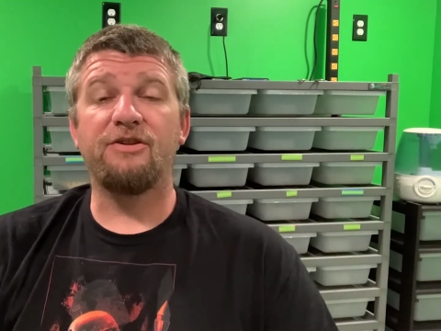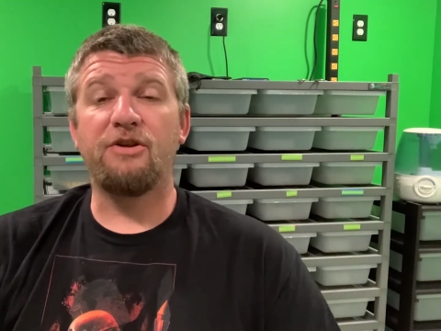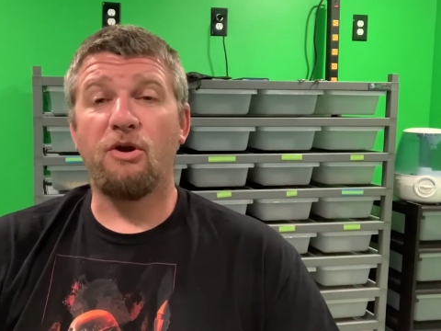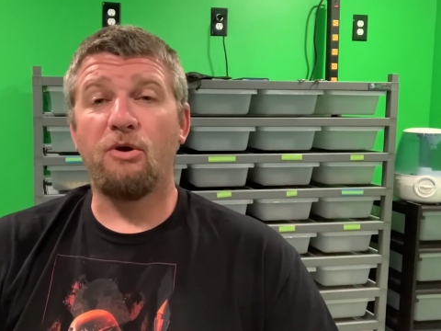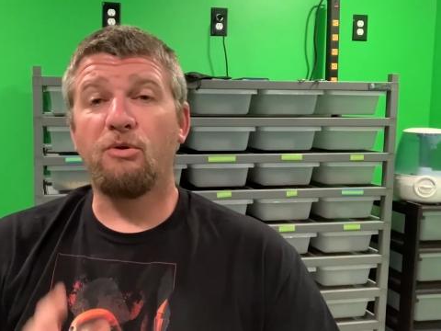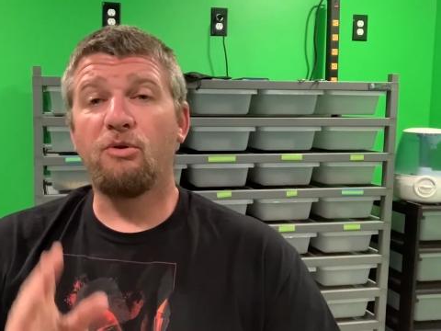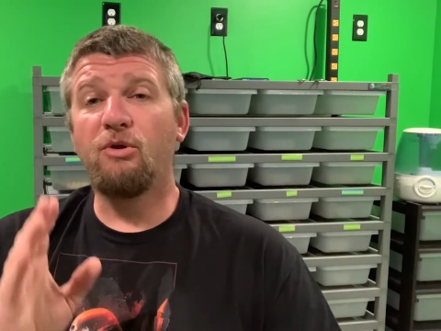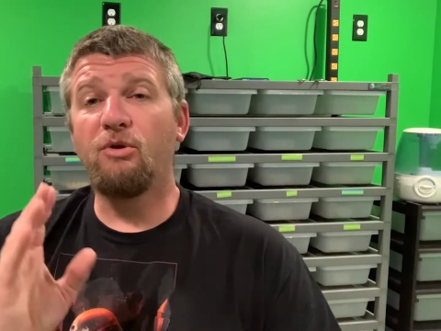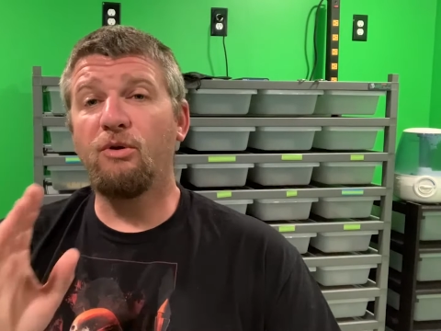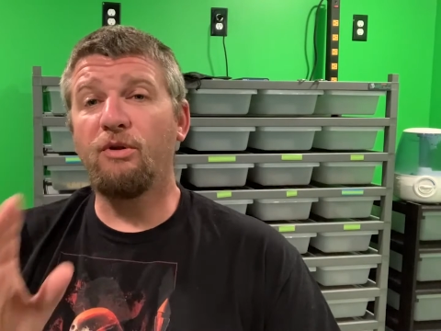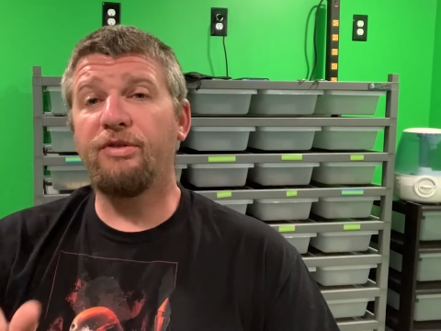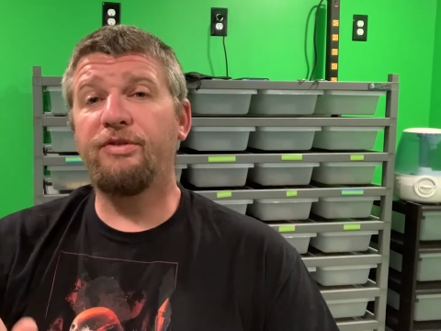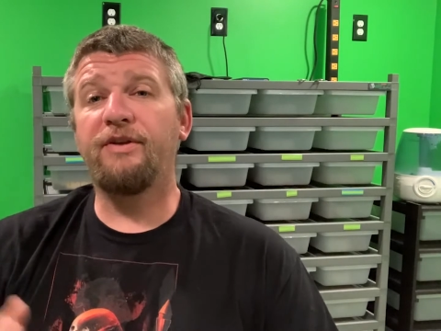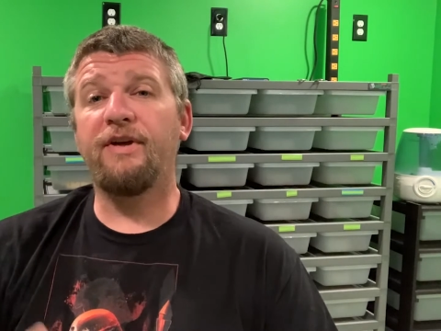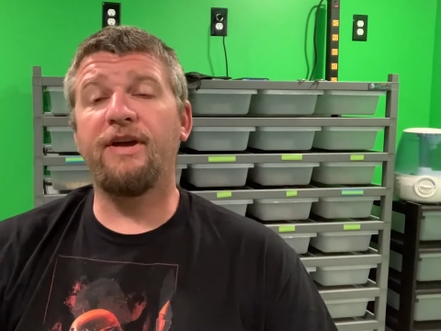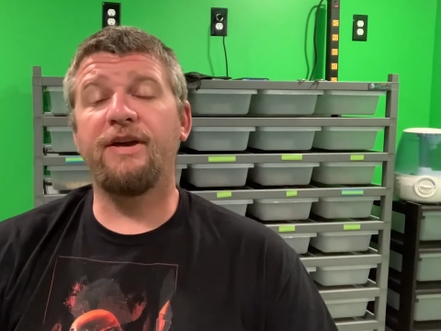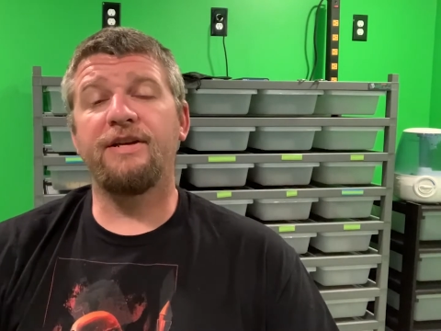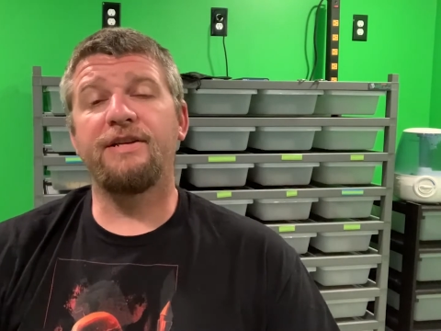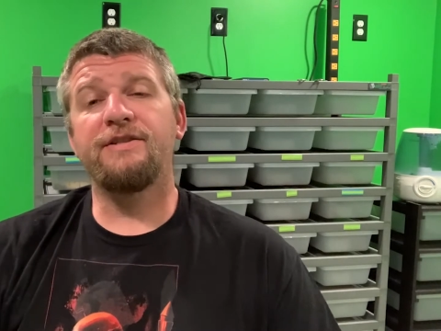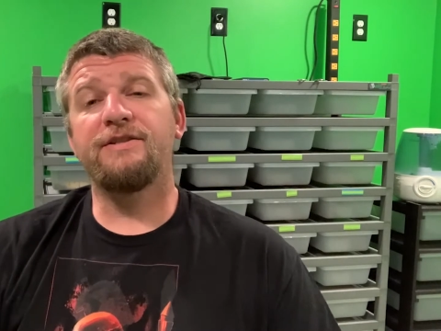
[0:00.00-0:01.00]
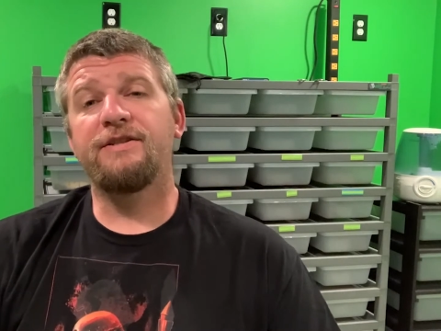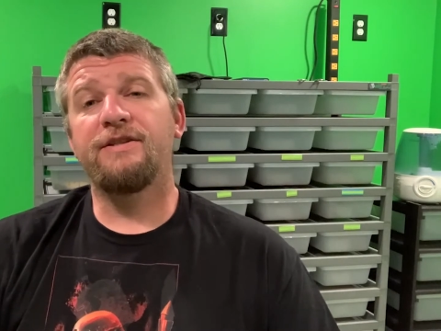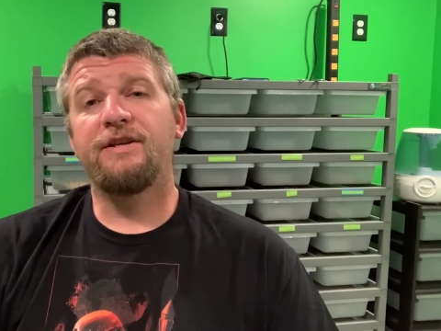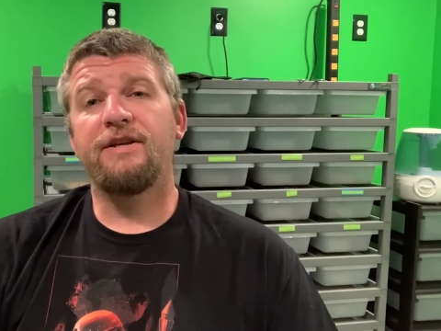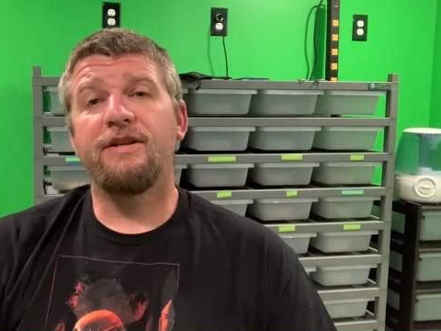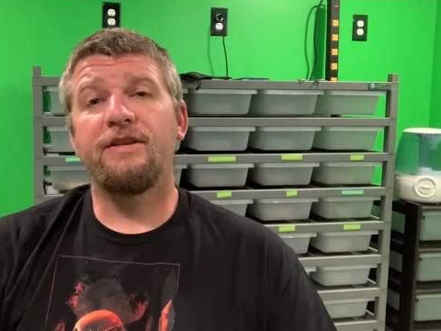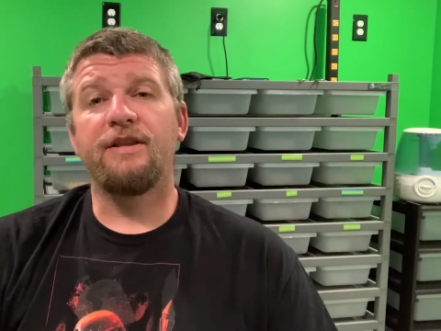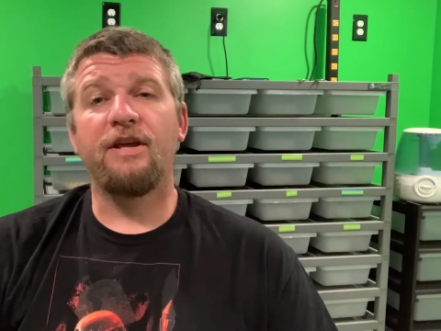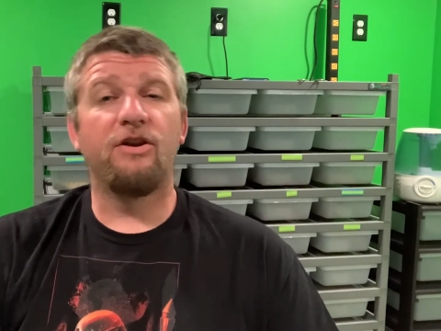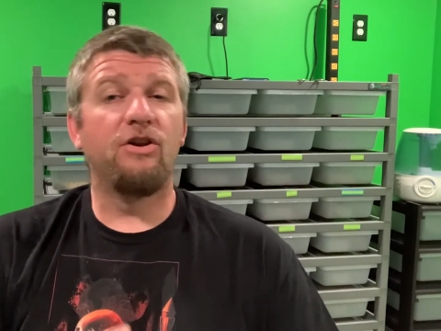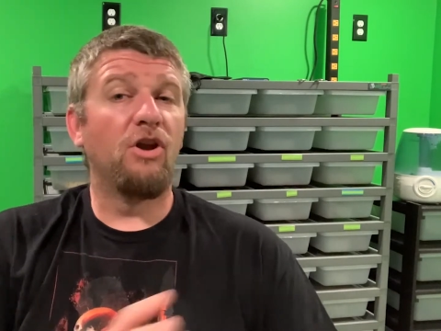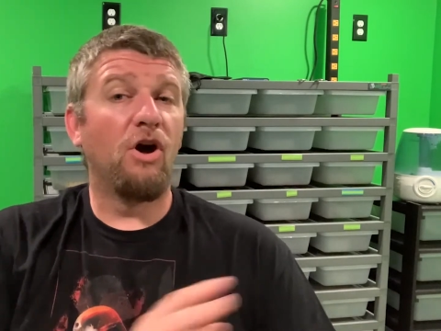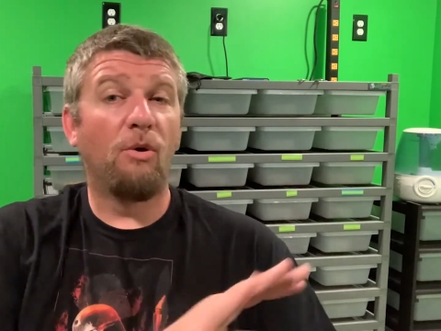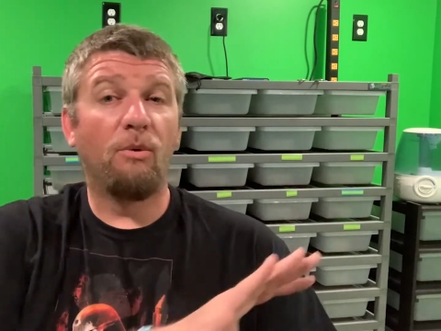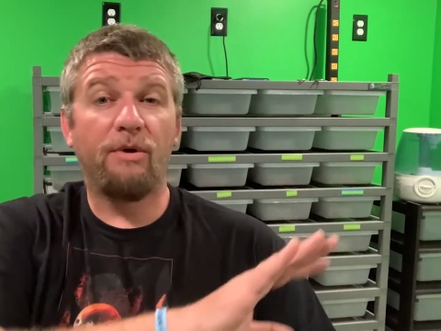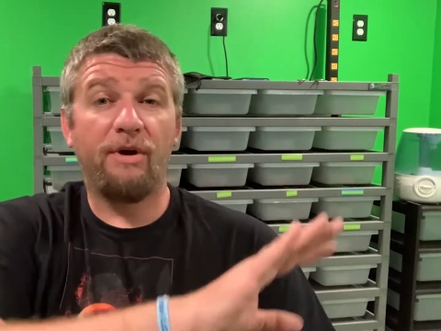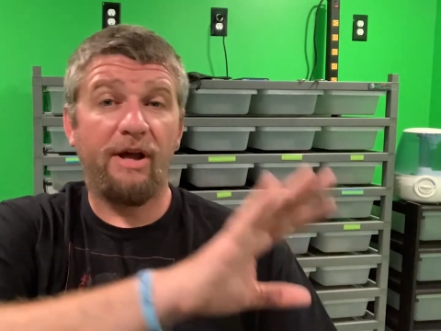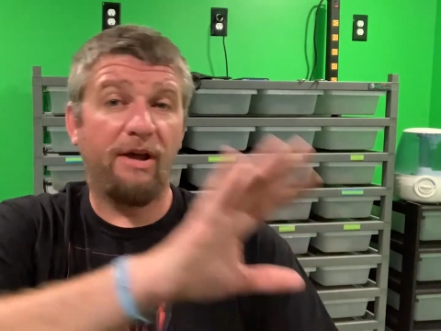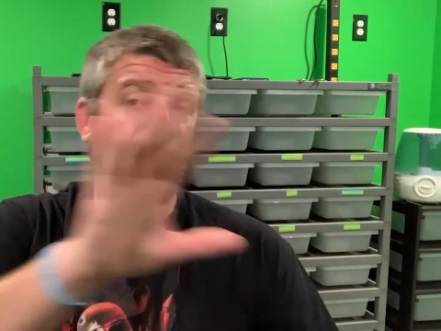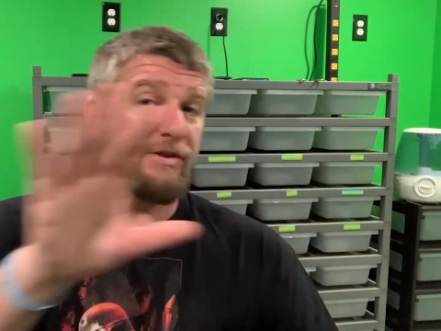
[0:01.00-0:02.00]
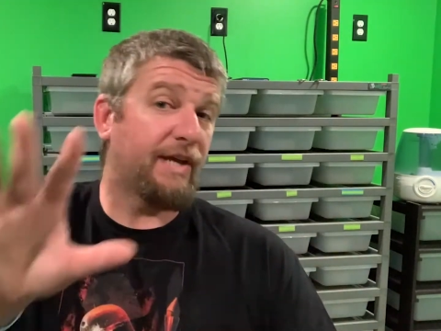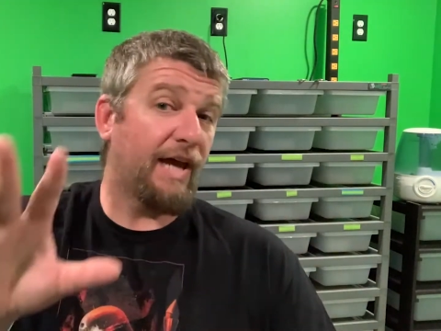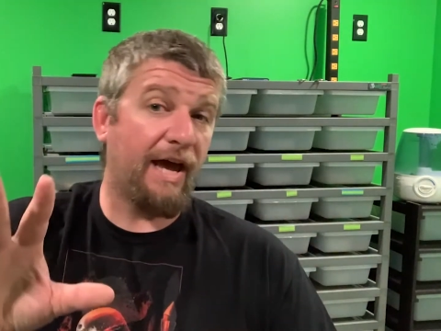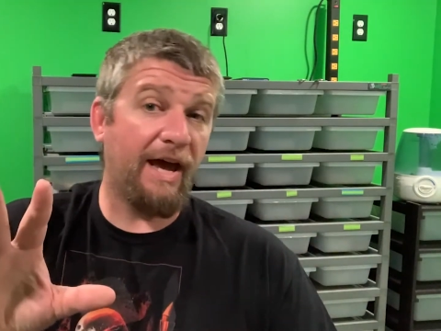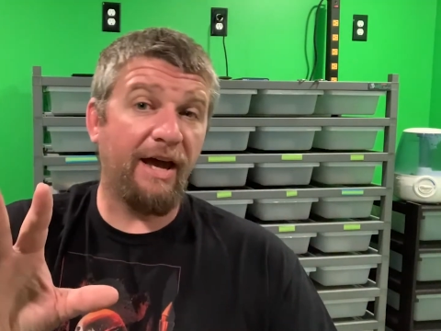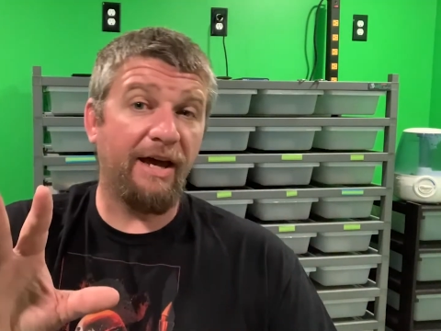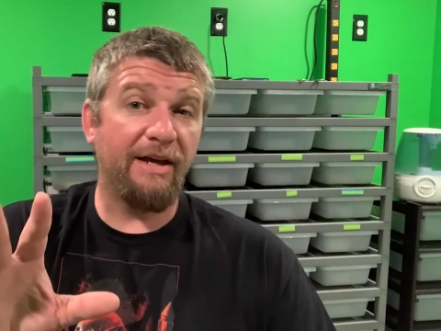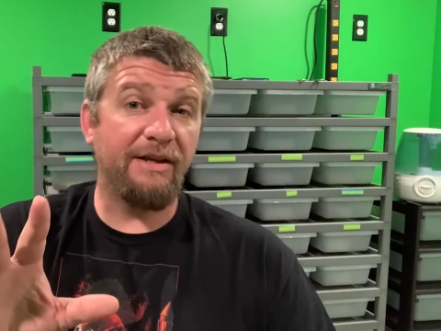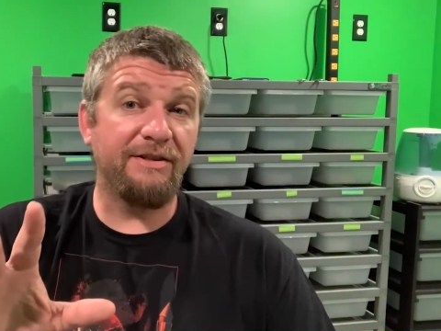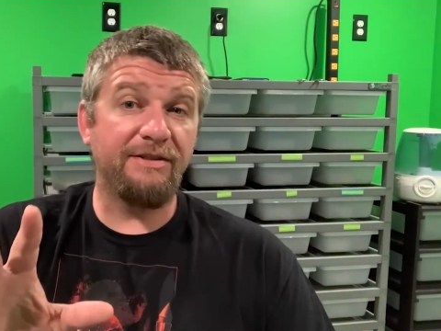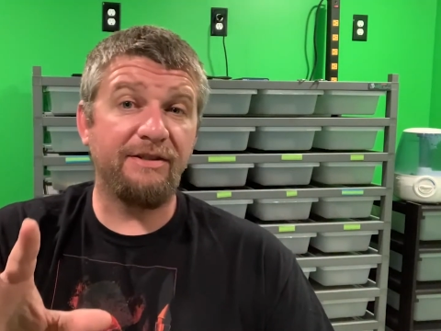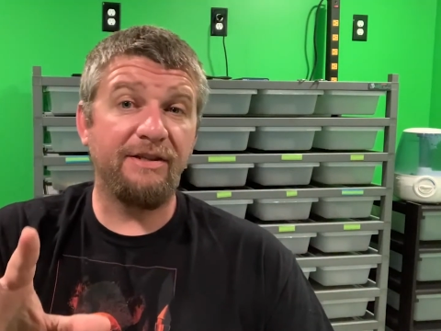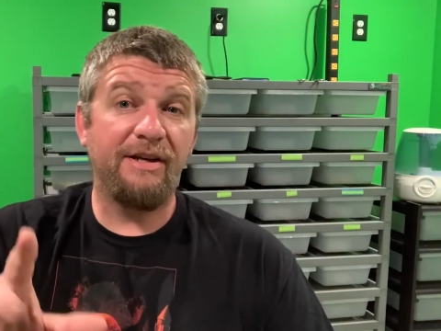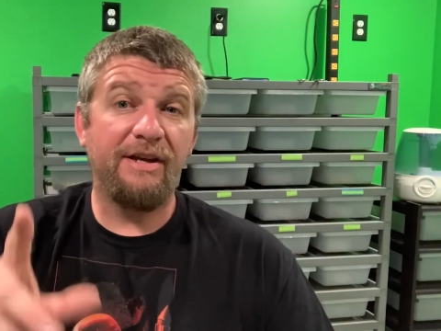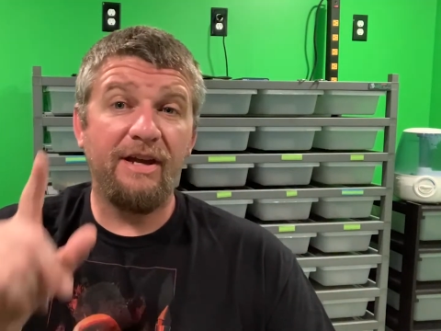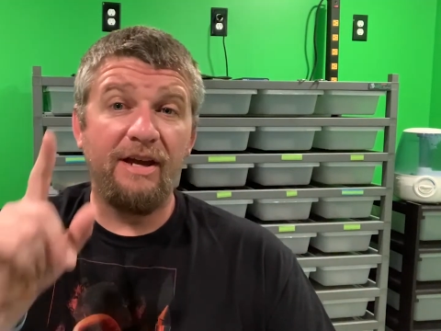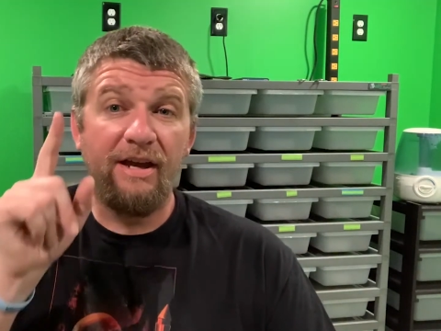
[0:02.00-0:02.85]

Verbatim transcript: You know, little things that no one else has